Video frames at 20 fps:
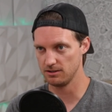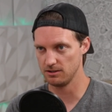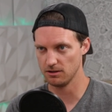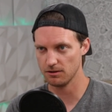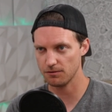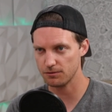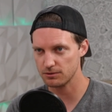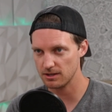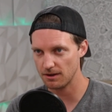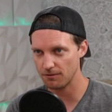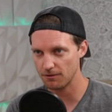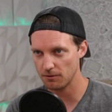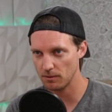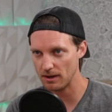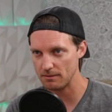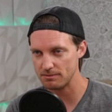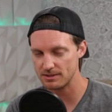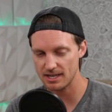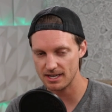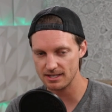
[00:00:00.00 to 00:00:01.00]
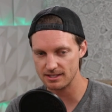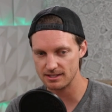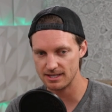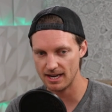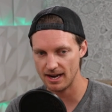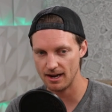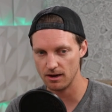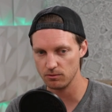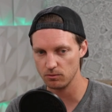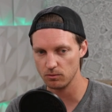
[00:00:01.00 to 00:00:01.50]
You know, if a website's
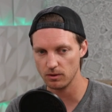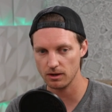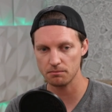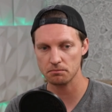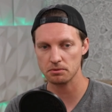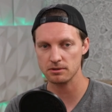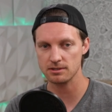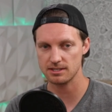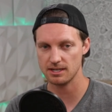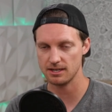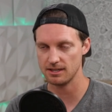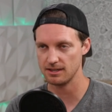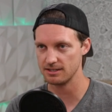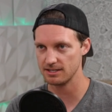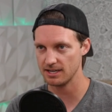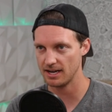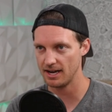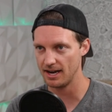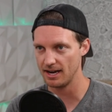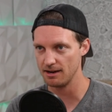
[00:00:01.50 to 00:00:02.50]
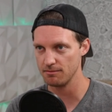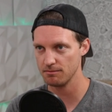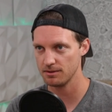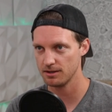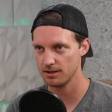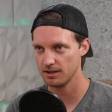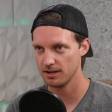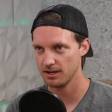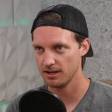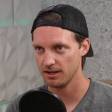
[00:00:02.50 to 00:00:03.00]
down 1% of the time,
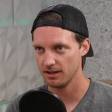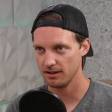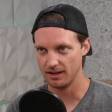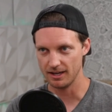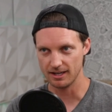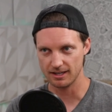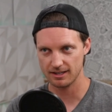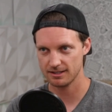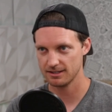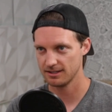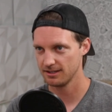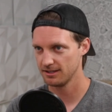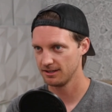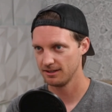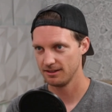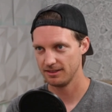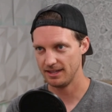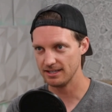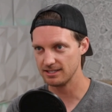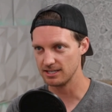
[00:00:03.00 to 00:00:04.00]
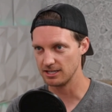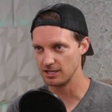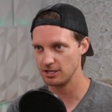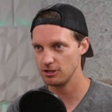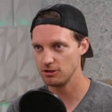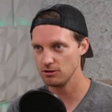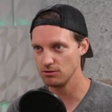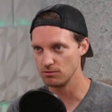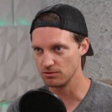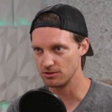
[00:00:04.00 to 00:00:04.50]
like that's a
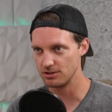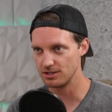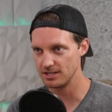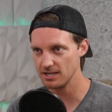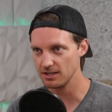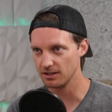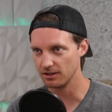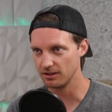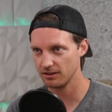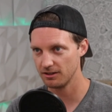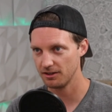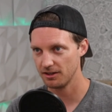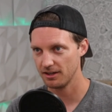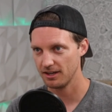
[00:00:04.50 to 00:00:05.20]
huge deal.